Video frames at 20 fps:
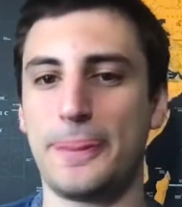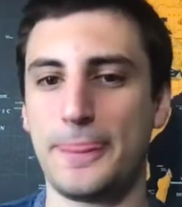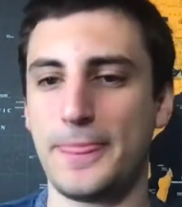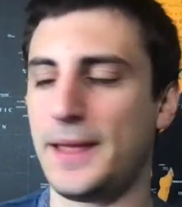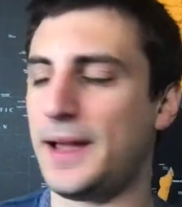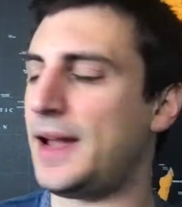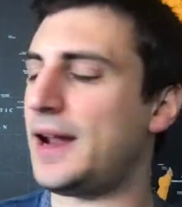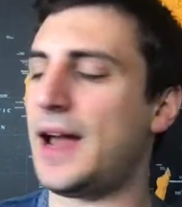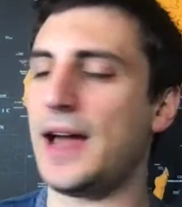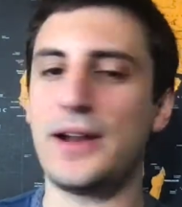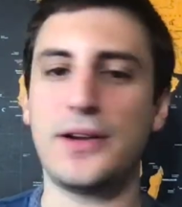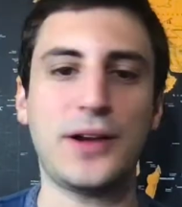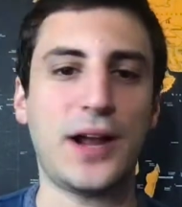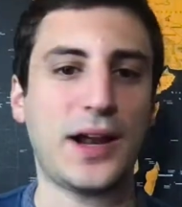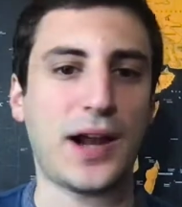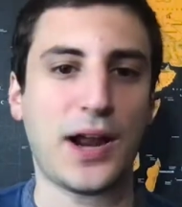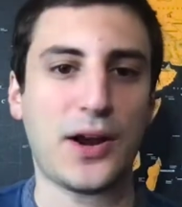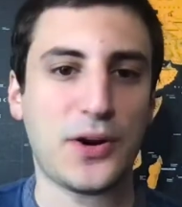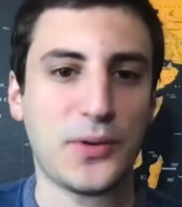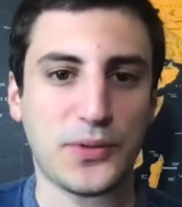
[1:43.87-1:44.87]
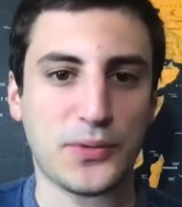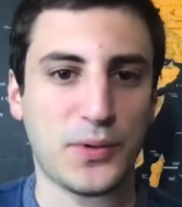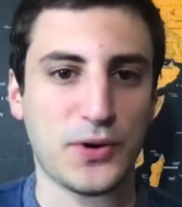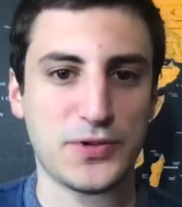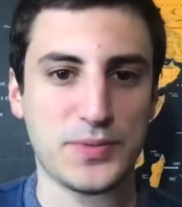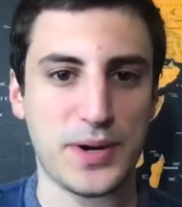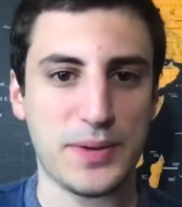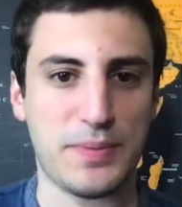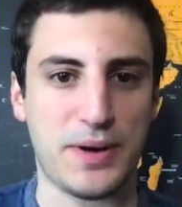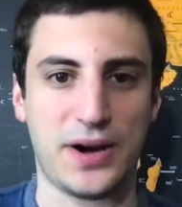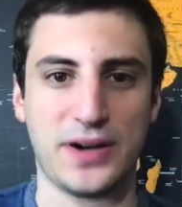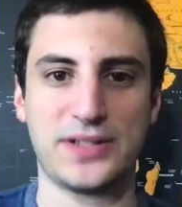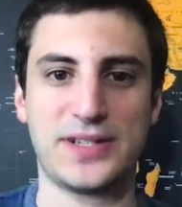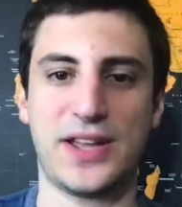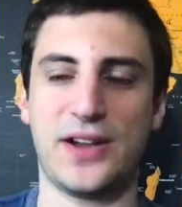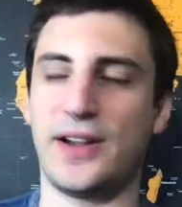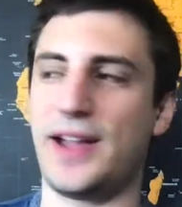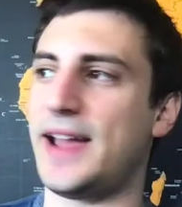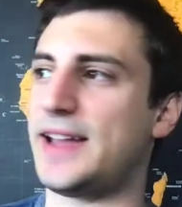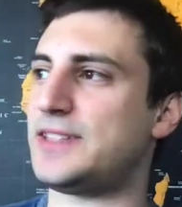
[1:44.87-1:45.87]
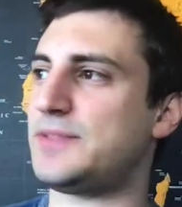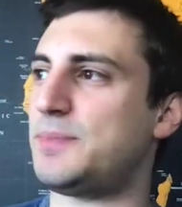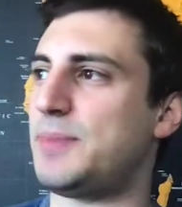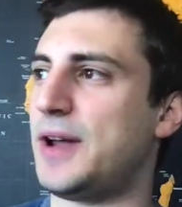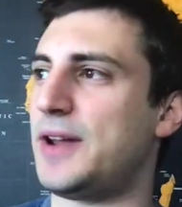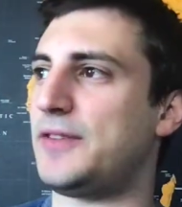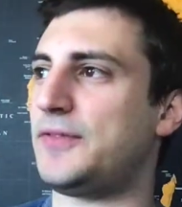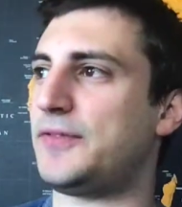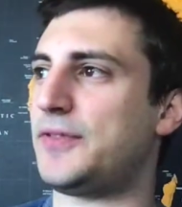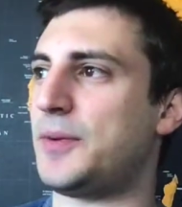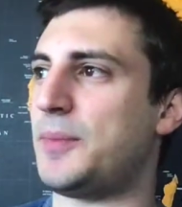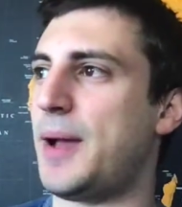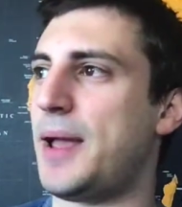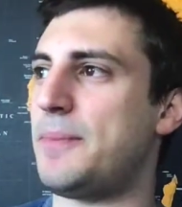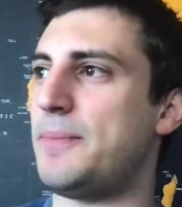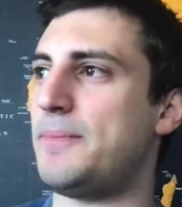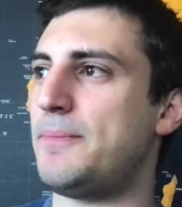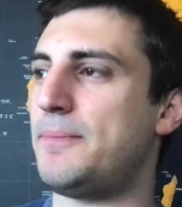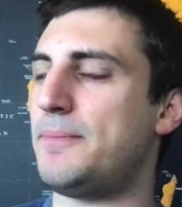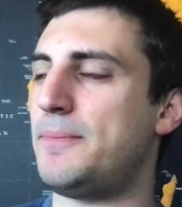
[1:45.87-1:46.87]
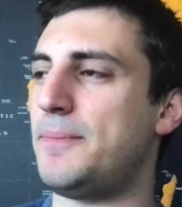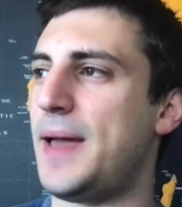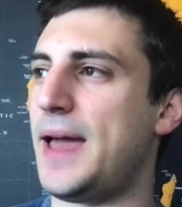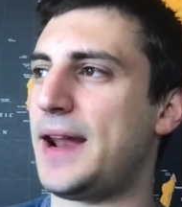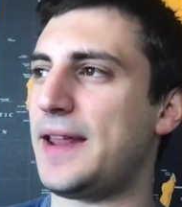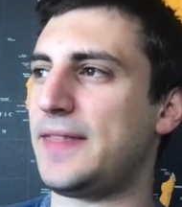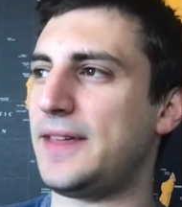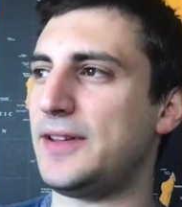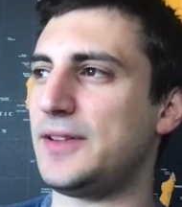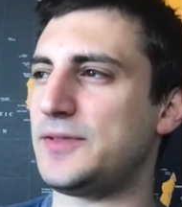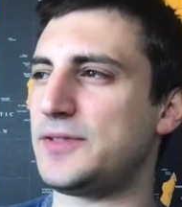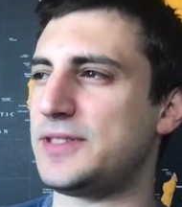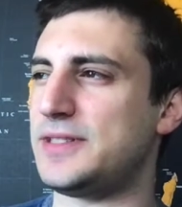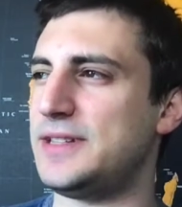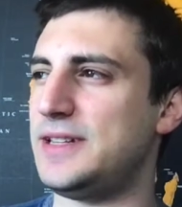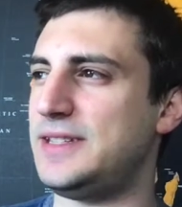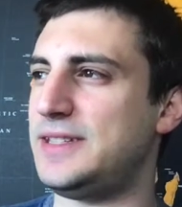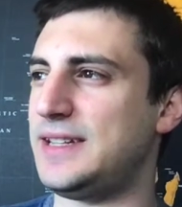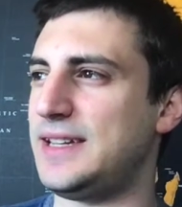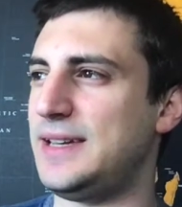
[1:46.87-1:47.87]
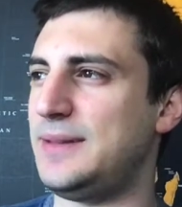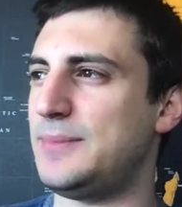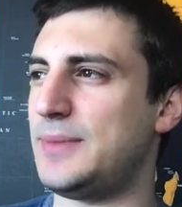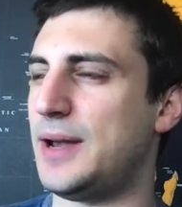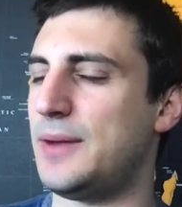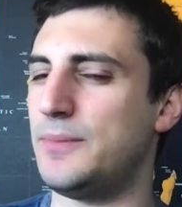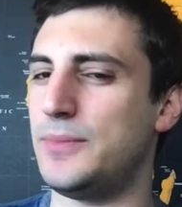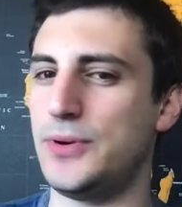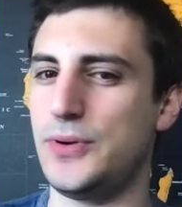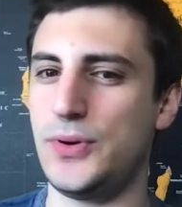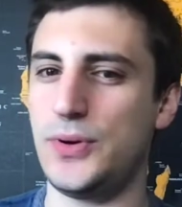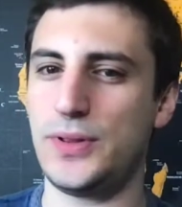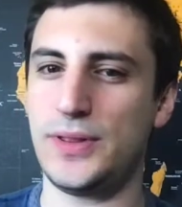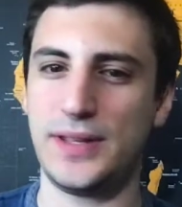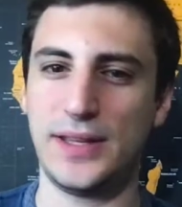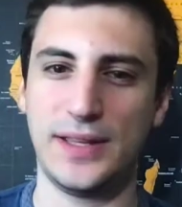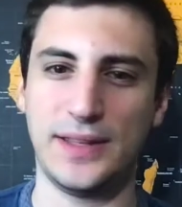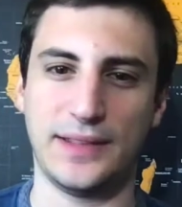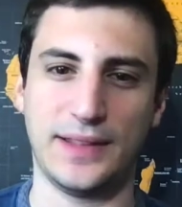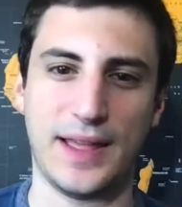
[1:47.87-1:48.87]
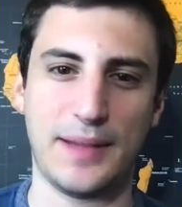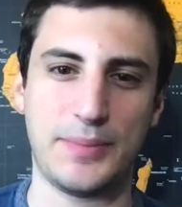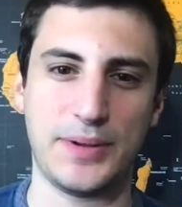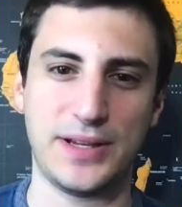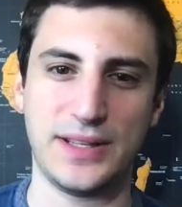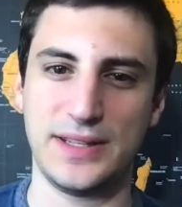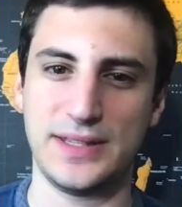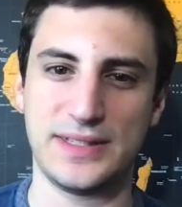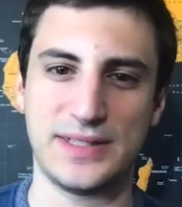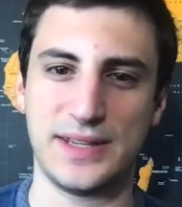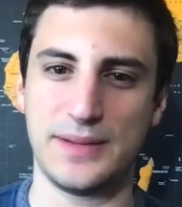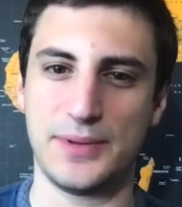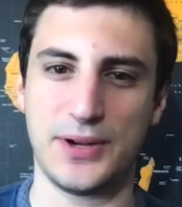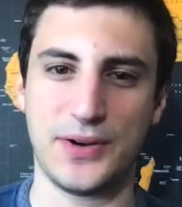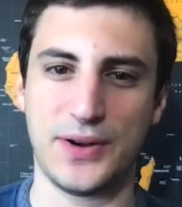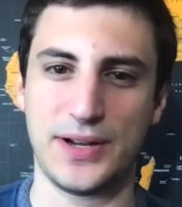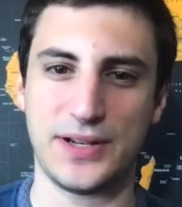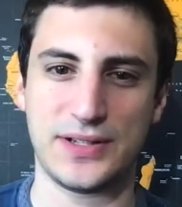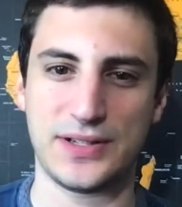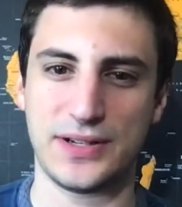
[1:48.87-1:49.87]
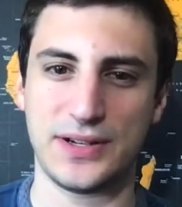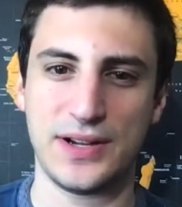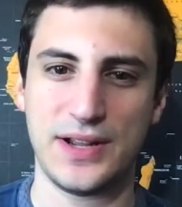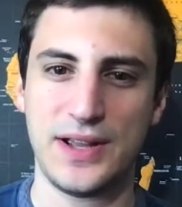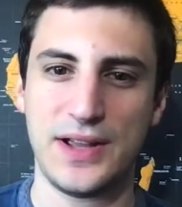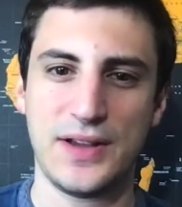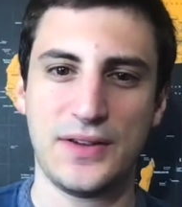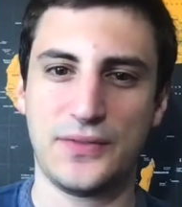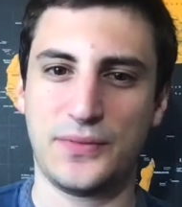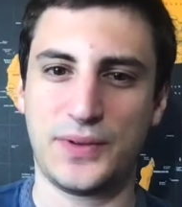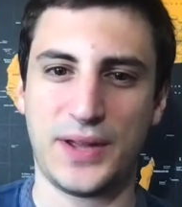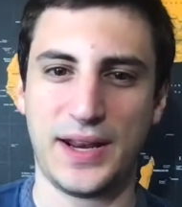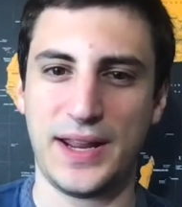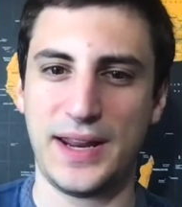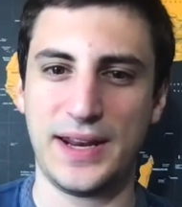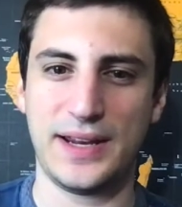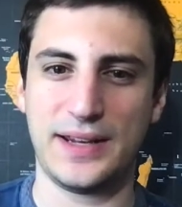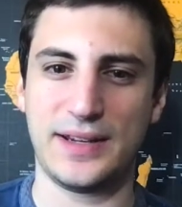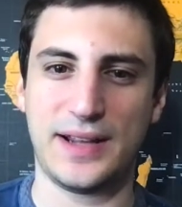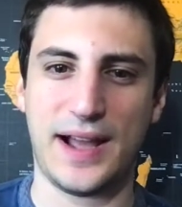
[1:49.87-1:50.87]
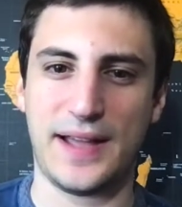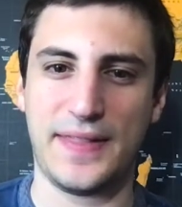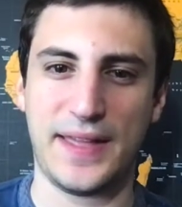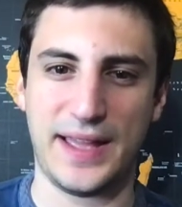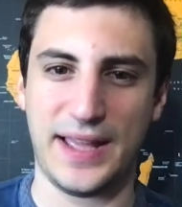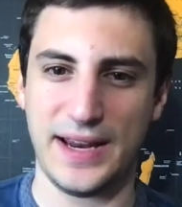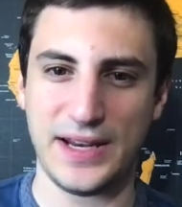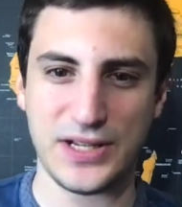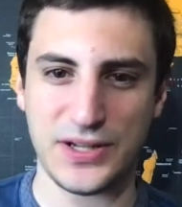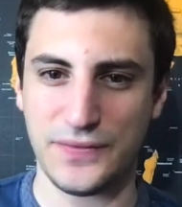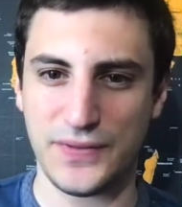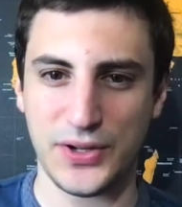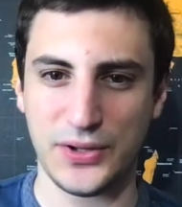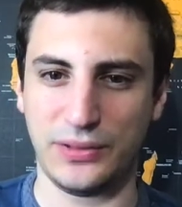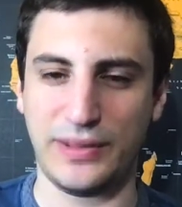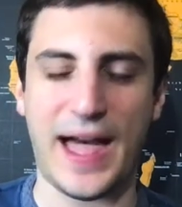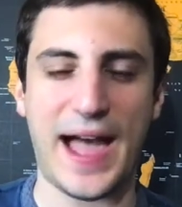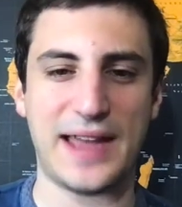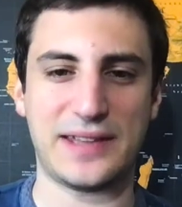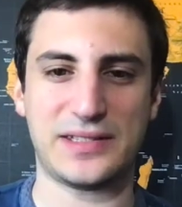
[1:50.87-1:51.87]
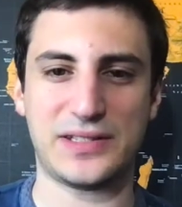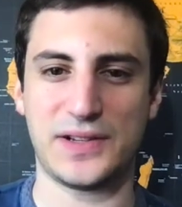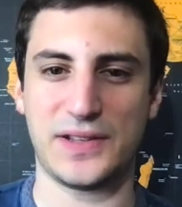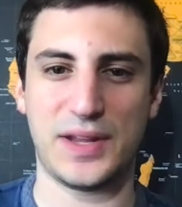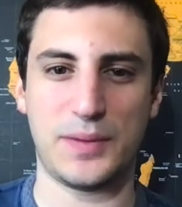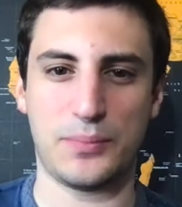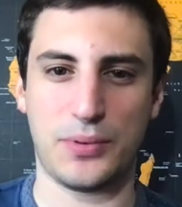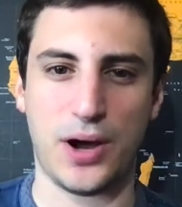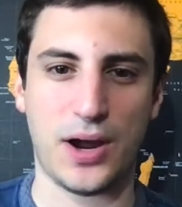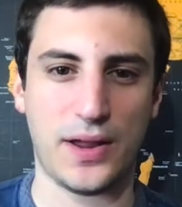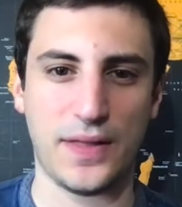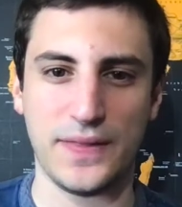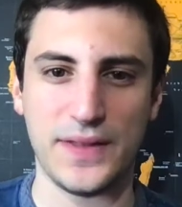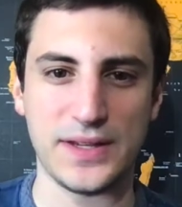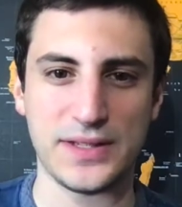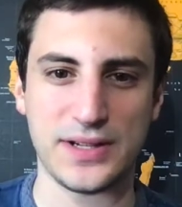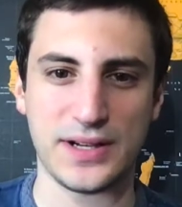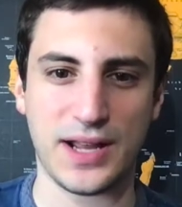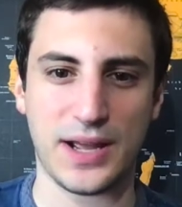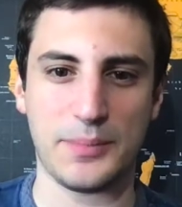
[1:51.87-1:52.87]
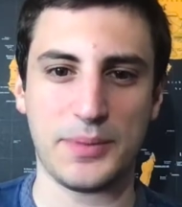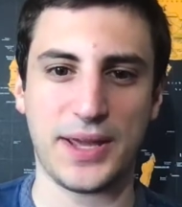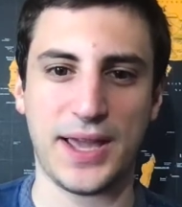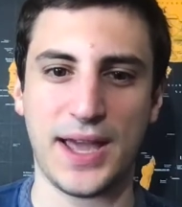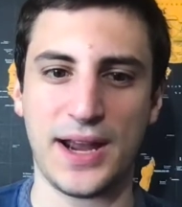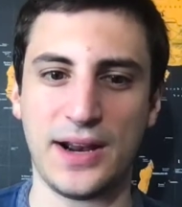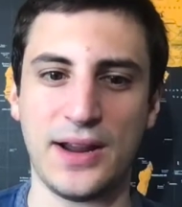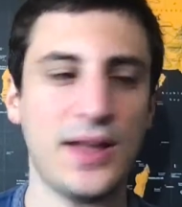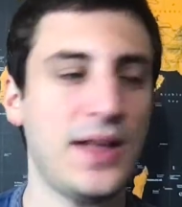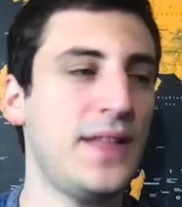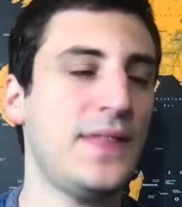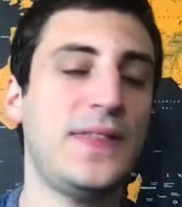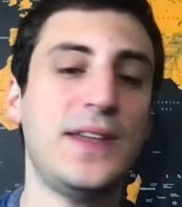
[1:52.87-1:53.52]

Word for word: I, don't, I don't know what the Rosemary Barton scale gets, but for my man, I think it was Nadim Hamoud, the Lebanese immigrant or Canadian guy they interviewed last year and then brought on this year to come to Canada.